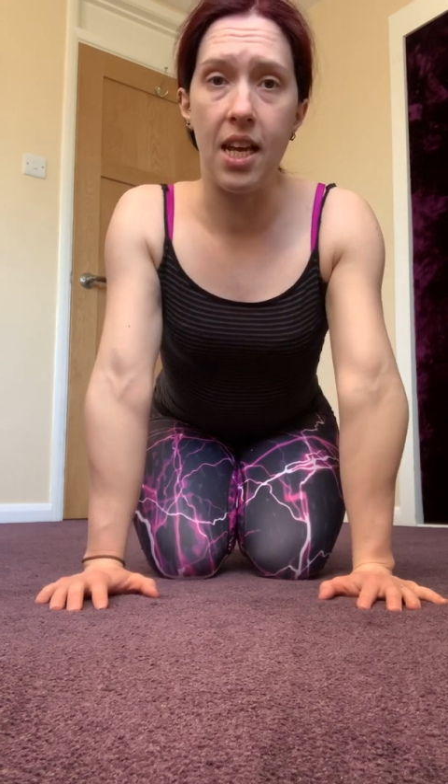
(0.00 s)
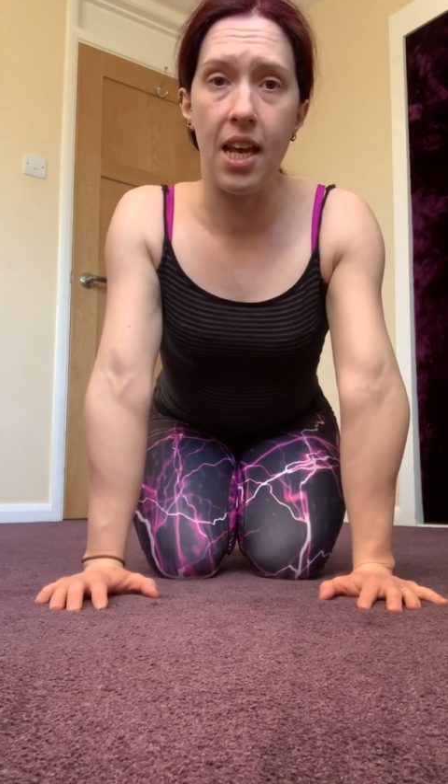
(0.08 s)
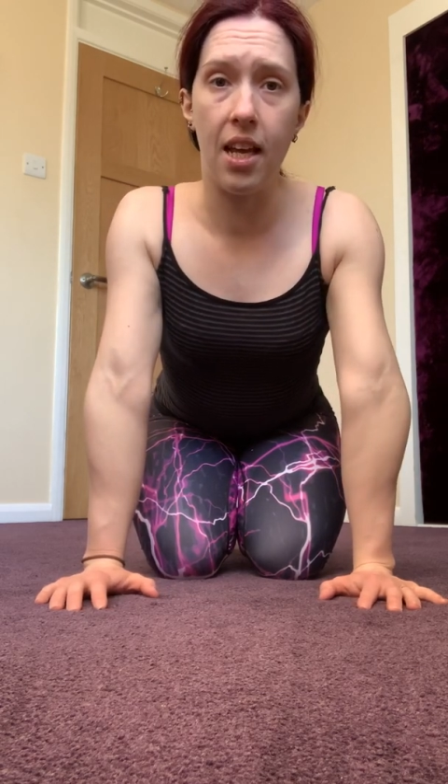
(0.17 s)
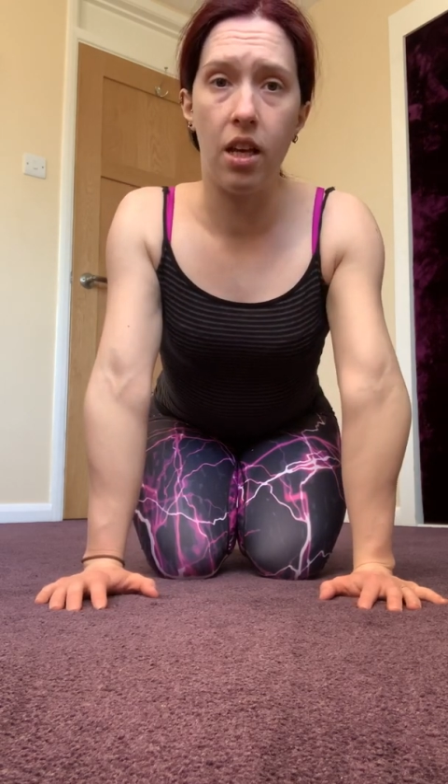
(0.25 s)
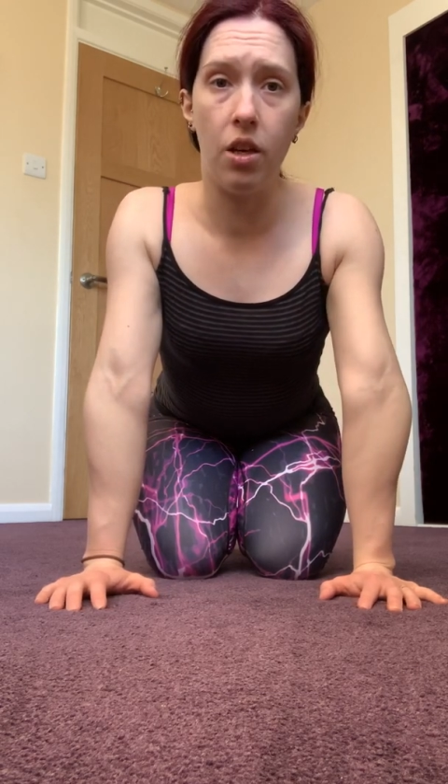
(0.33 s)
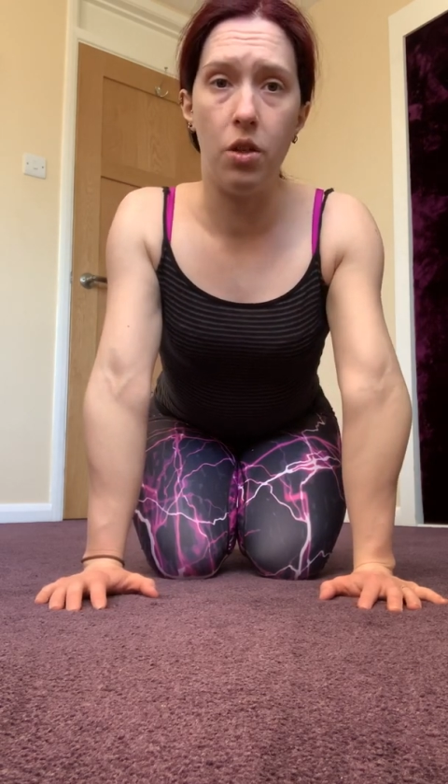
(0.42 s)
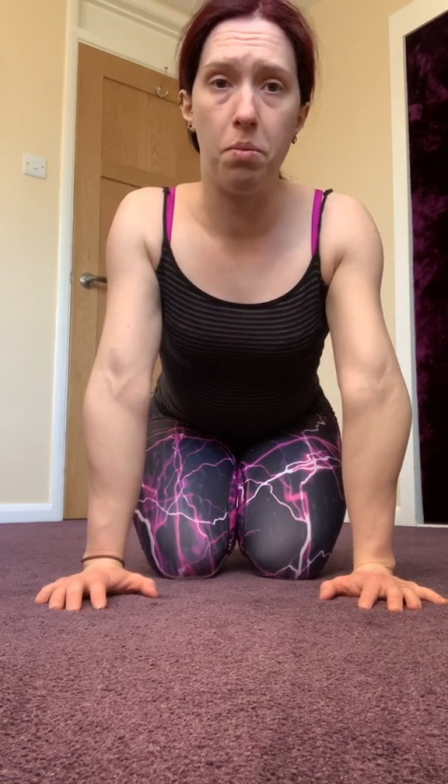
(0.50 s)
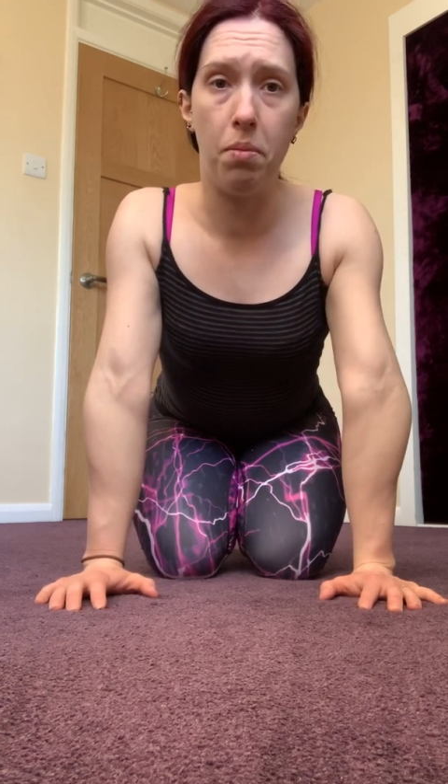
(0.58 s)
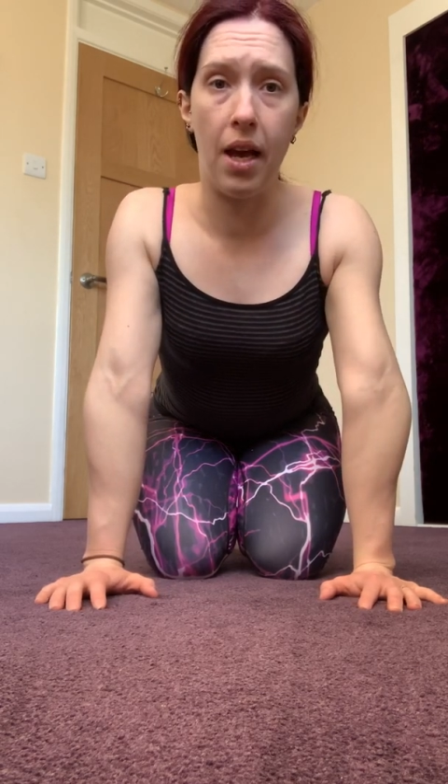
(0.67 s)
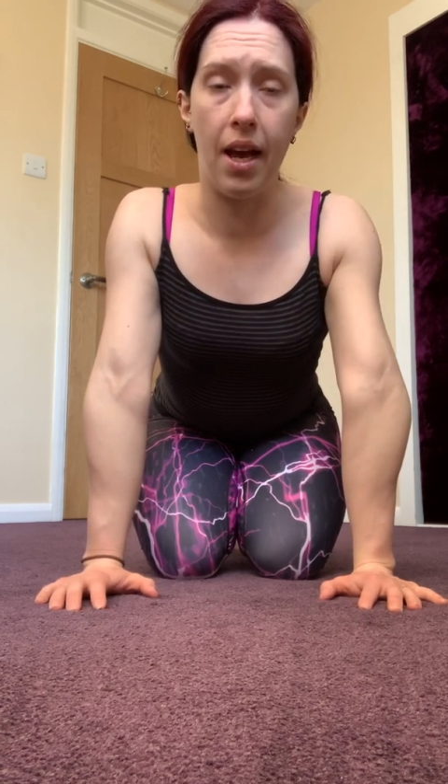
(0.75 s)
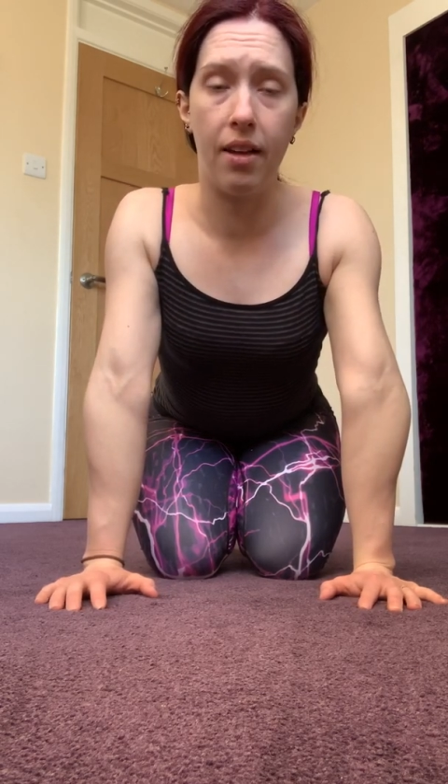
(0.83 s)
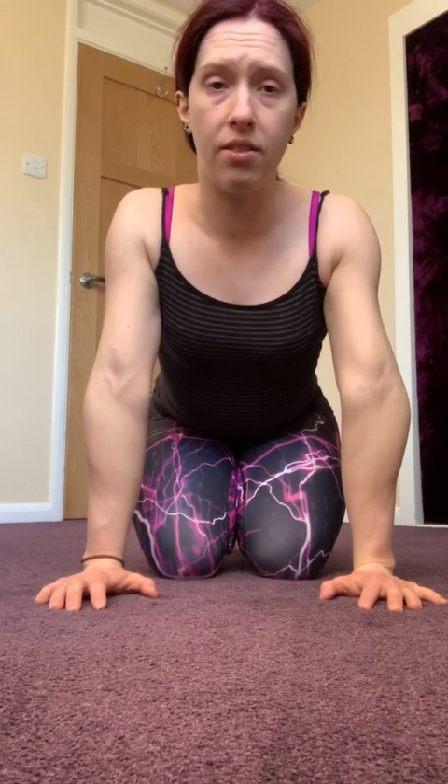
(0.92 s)
it goes
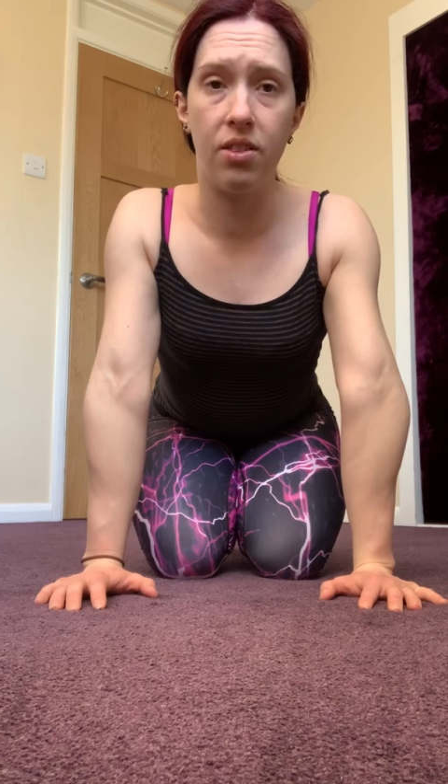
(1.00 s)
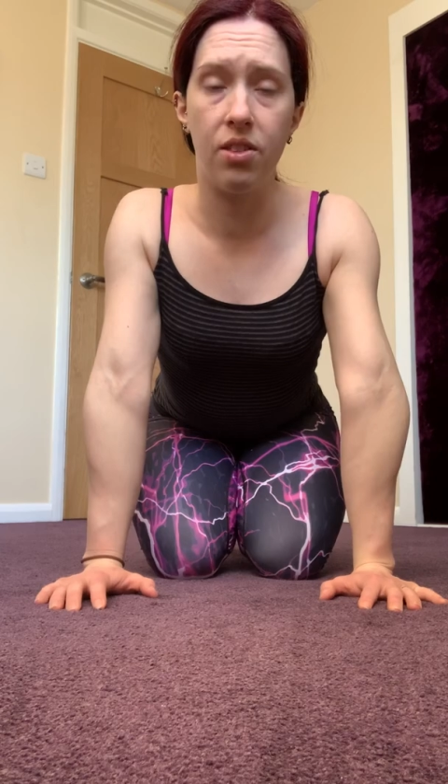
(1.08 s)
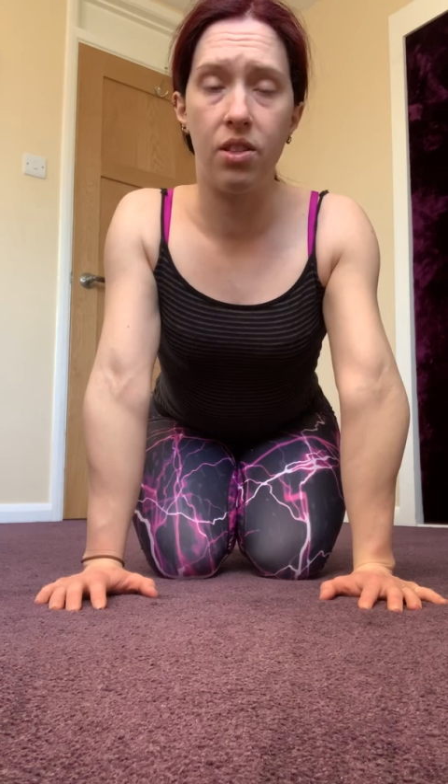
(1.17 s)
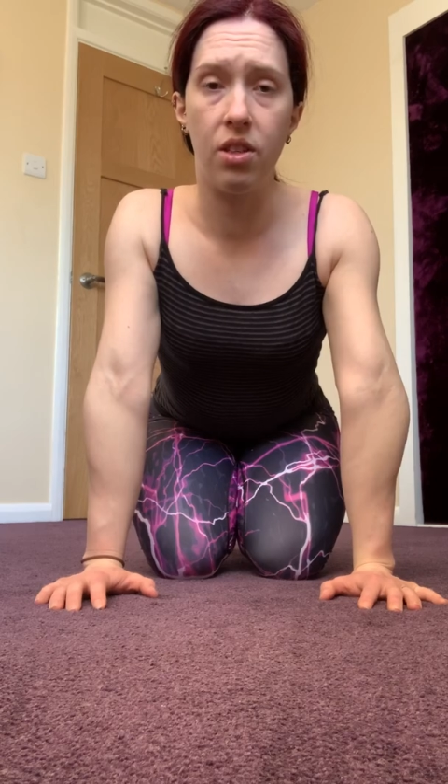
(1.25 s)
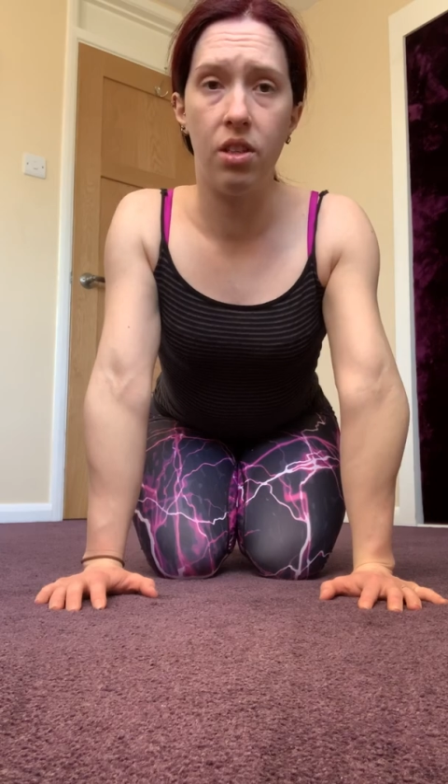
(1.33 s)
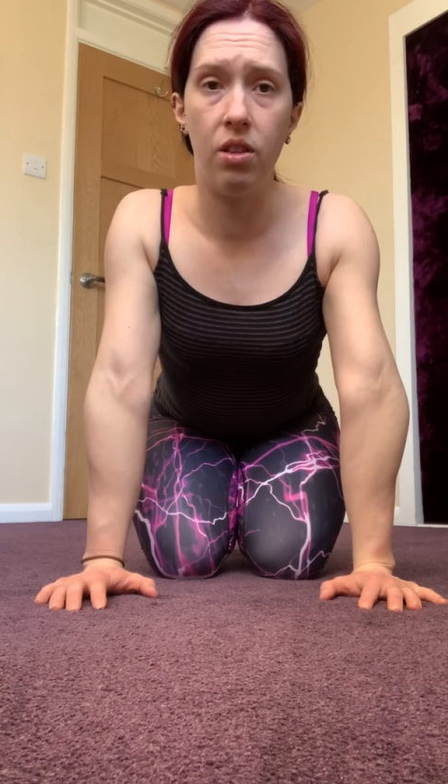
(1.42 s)
past.